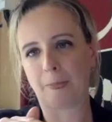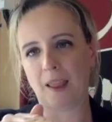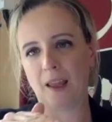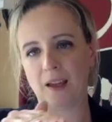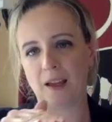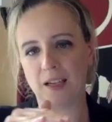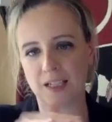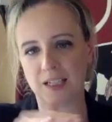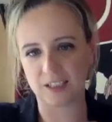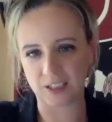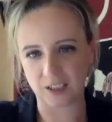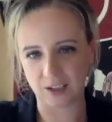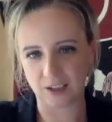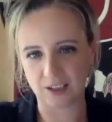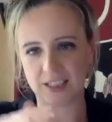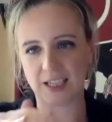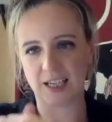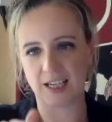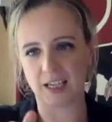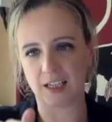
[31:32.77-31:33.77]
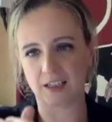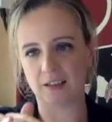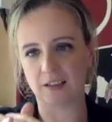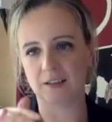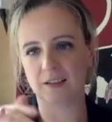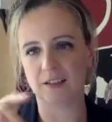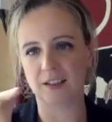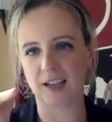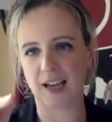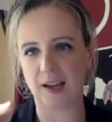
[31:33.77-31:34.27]
an
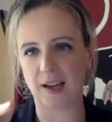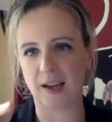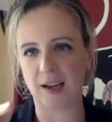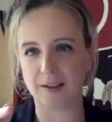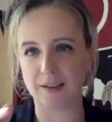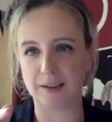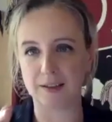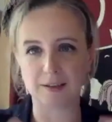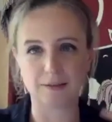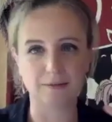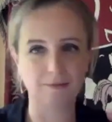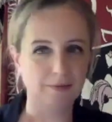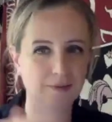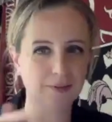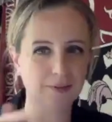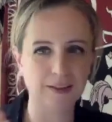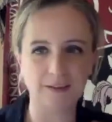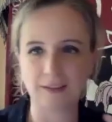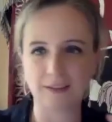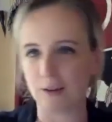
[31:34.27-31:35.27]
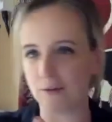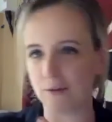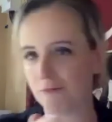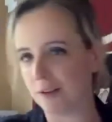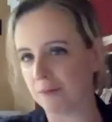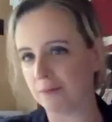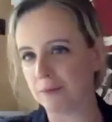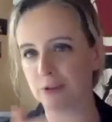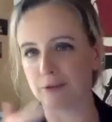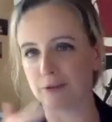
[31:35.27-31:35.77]
exciting and you
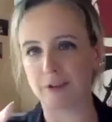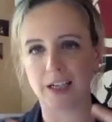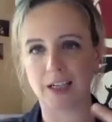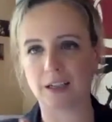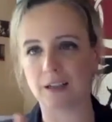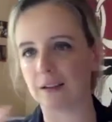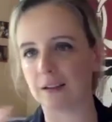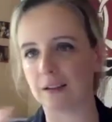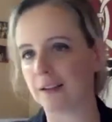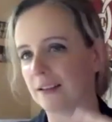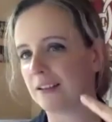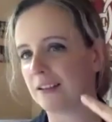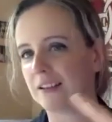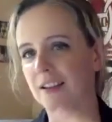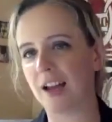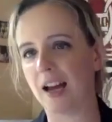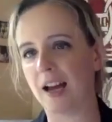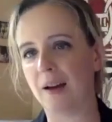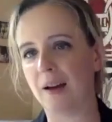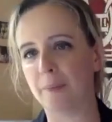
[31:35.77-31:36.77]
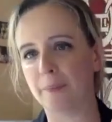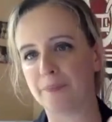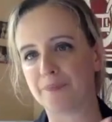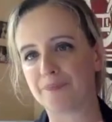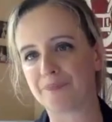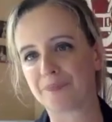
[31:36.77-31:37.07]
know roaring um,